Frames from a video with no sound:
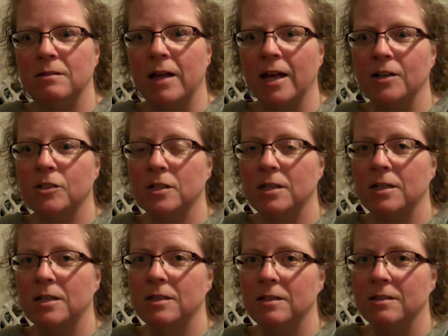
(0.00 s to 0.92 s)

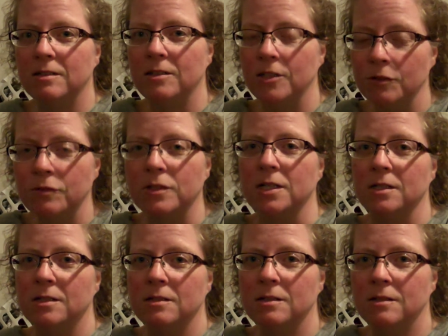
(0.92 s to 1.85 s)
actually use
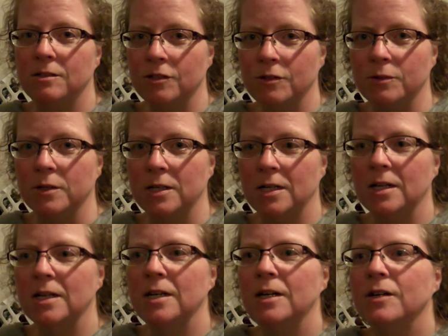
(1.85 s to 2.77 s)
it too.
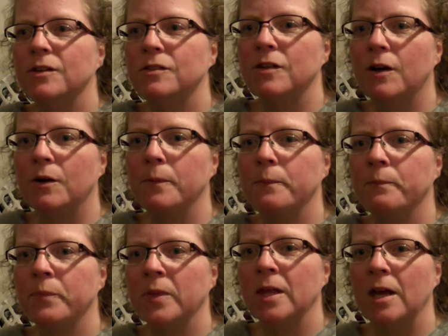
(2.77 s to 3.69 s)
So
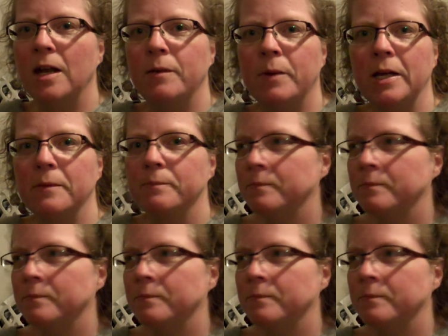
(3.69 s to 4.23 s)
anyway,